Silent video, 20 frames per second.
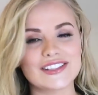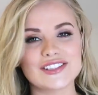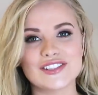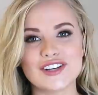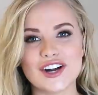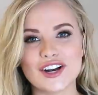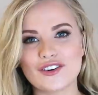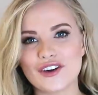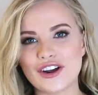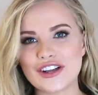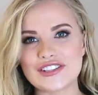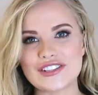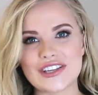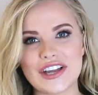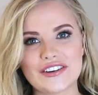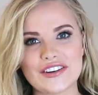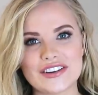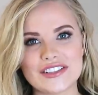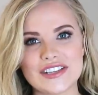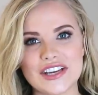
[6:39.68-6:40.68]
it's not going
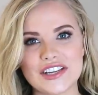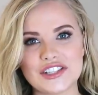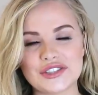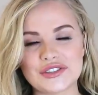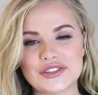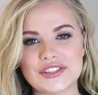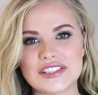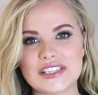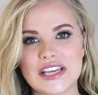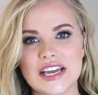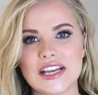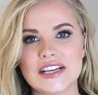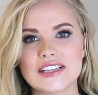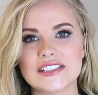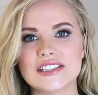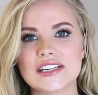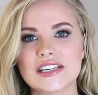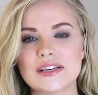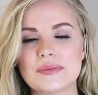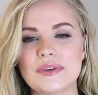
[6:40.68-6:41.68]
to irritate your skin.
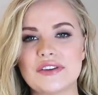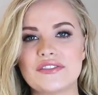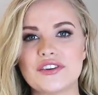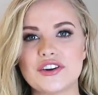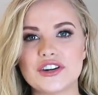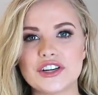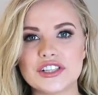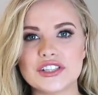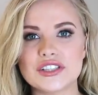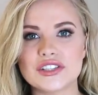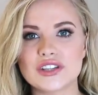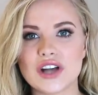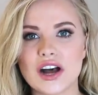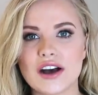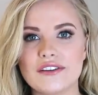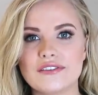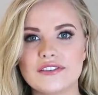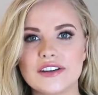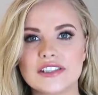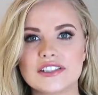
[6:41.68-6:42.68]
It's going to be very
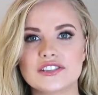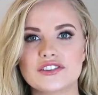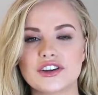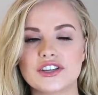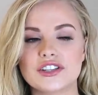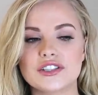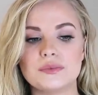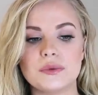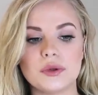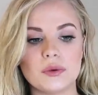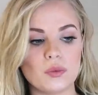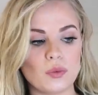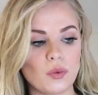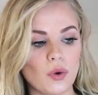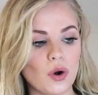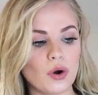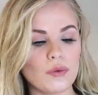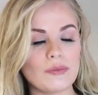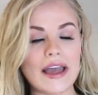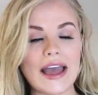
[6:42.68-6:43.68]
soft. It's going to be
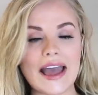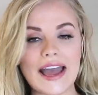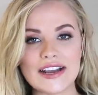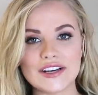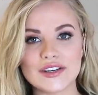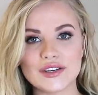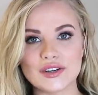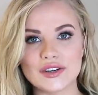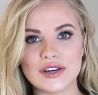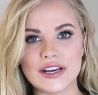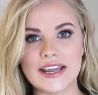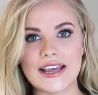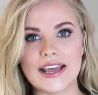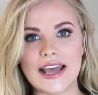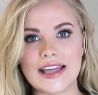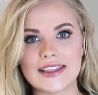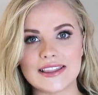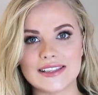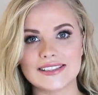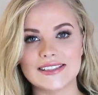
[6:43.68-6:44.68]
warm and cooling
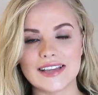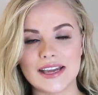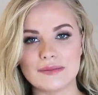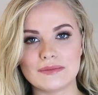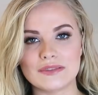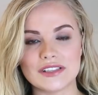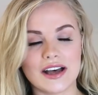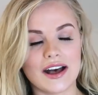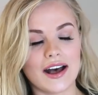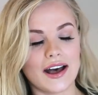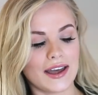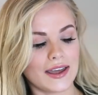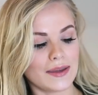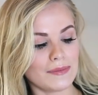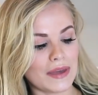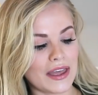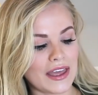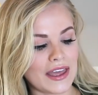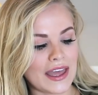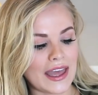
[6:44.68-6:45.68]
at the same
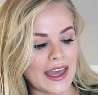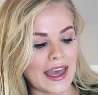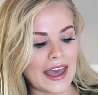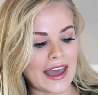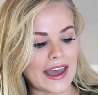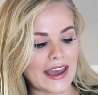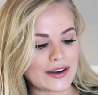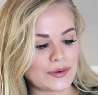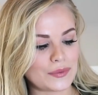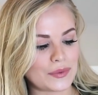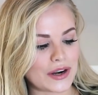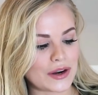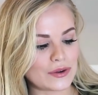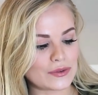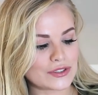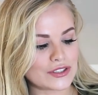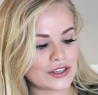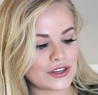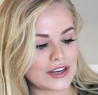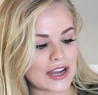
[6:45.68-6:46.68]
time. And what I
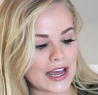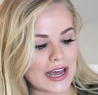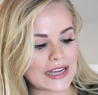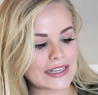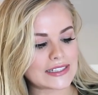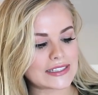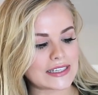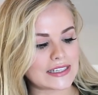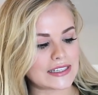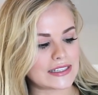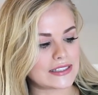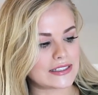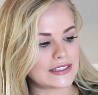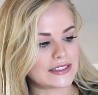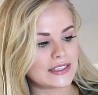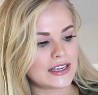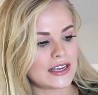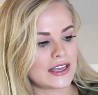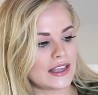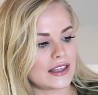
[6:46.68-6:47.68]
also liked is
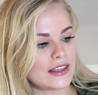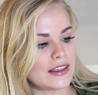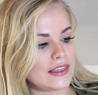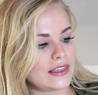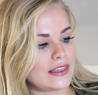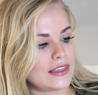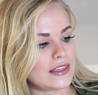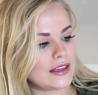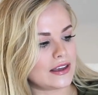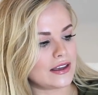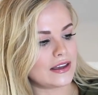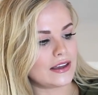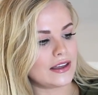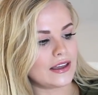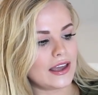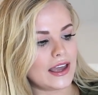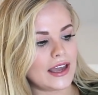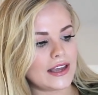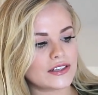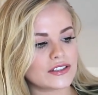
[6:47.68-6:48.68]

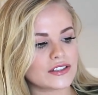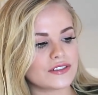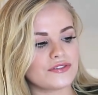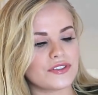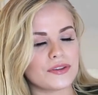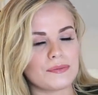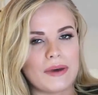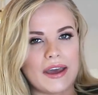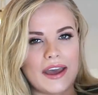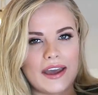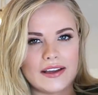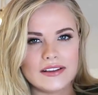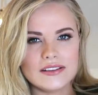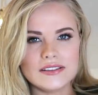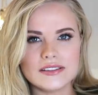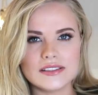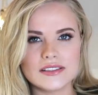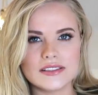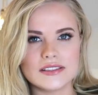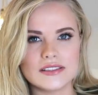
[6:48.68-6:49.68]
the end of the
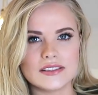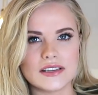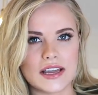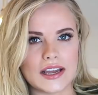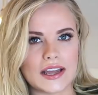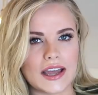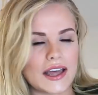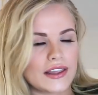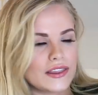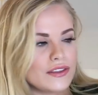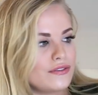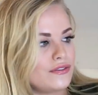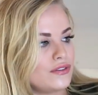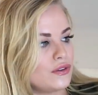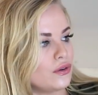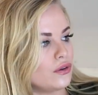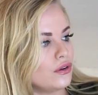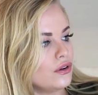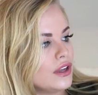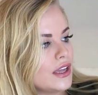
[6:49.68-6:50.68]
pants, like at the
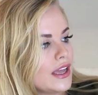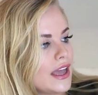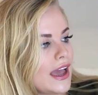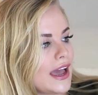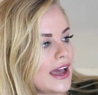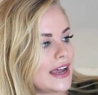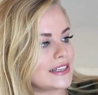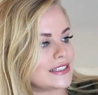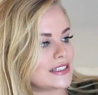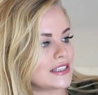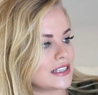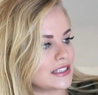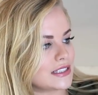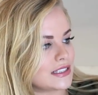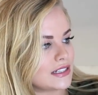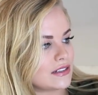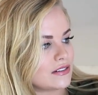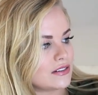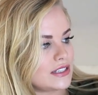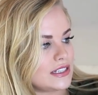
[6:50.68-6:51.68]
floor, has this
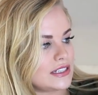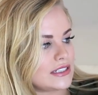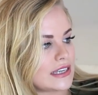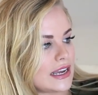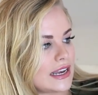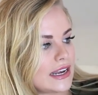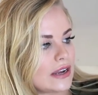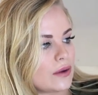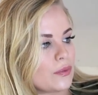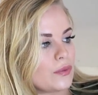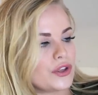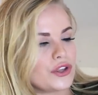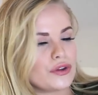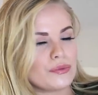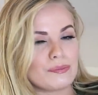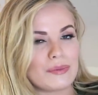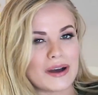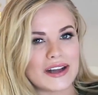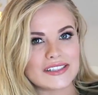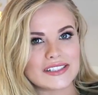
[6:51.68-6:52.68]
little detailing where
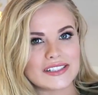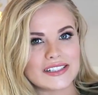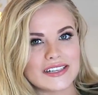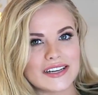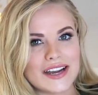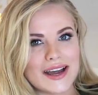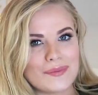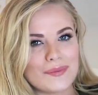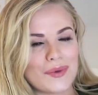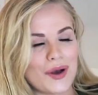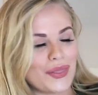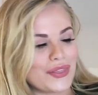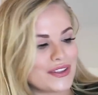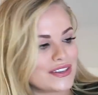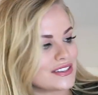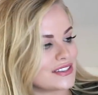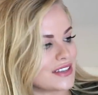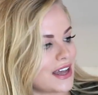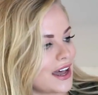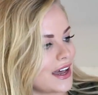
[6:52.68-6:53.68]
you button it up on the
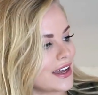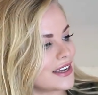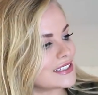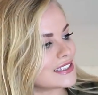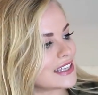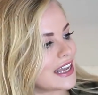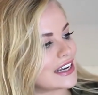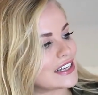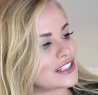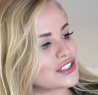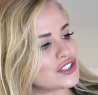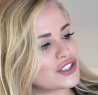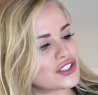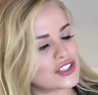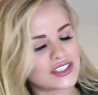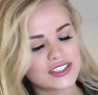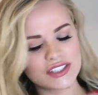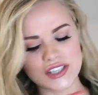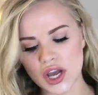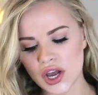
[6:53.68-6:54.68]
sides, and it's
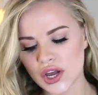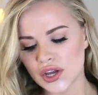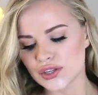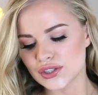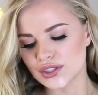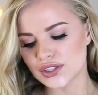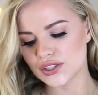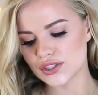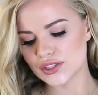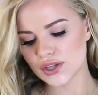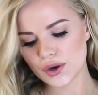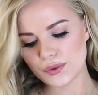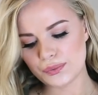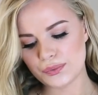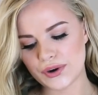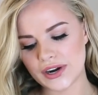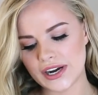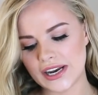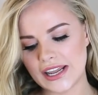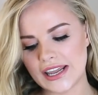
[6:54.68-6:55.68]
just so
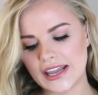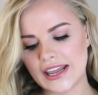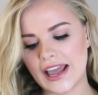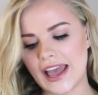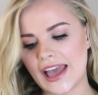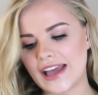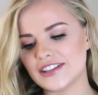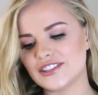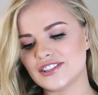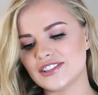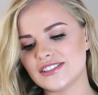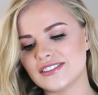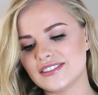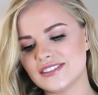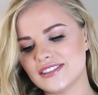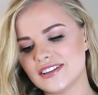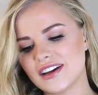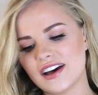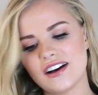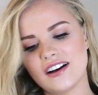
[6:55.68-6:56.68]
pretty. And
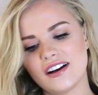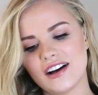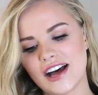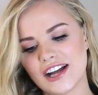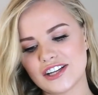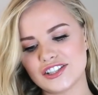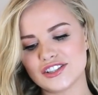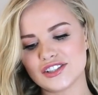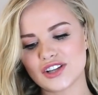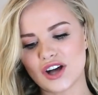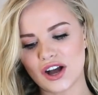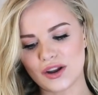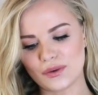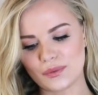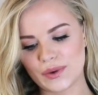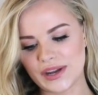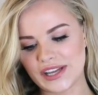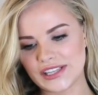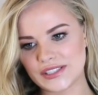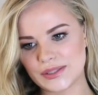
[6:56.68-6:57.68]
just I just
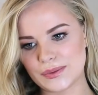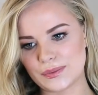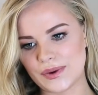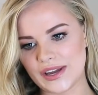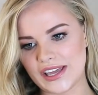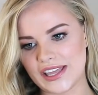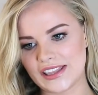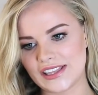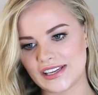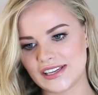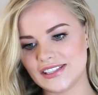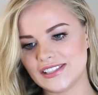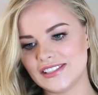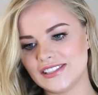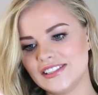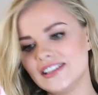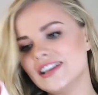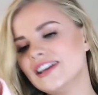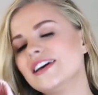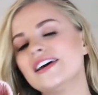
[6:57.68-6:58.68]
can't wait to wear this,
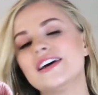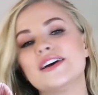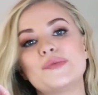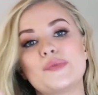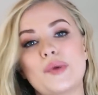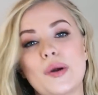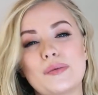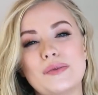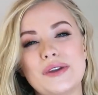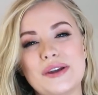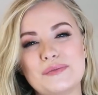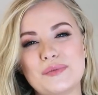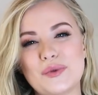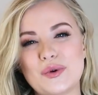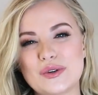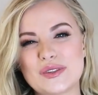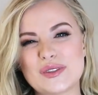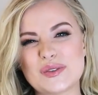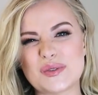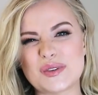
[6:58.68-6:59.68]
probably
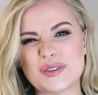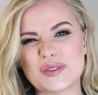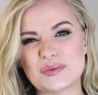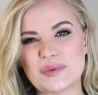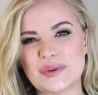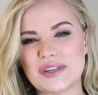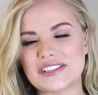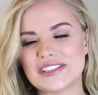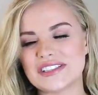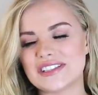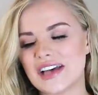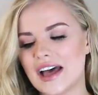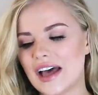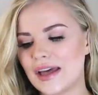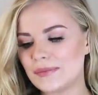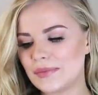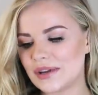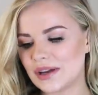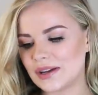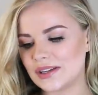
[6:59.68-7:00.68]
more towards winter
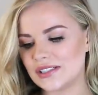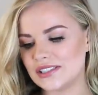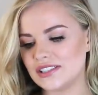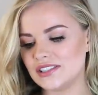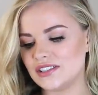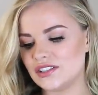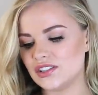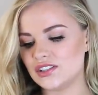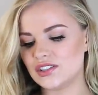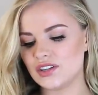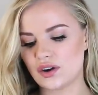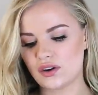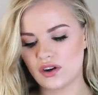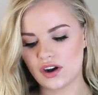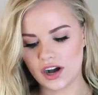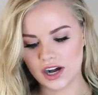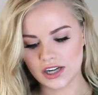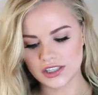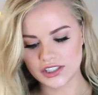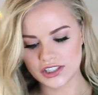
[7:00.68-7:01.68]
time because it's so
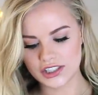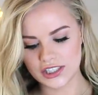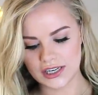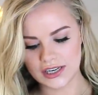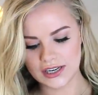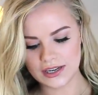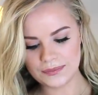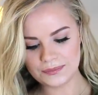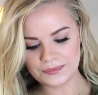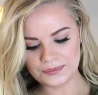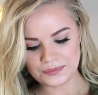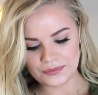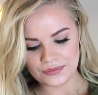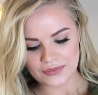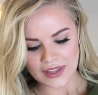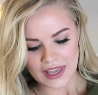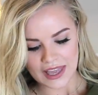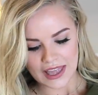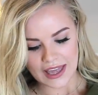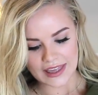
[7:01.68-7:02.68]
hot here.
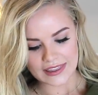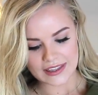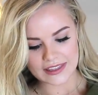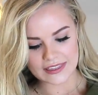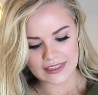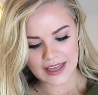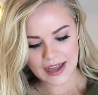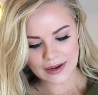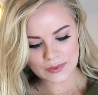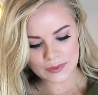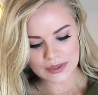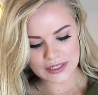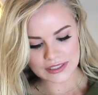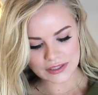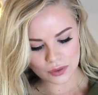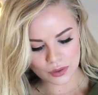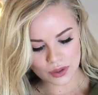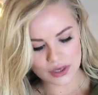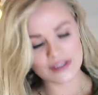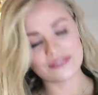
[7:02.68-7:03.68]
And then that
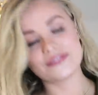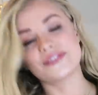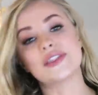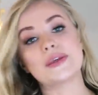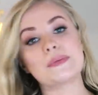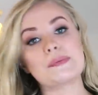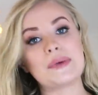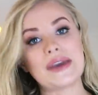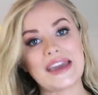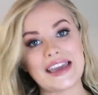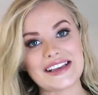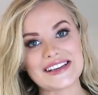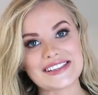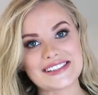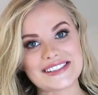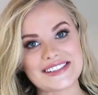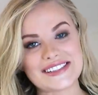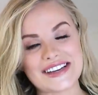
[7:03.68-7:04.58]
was all of the pink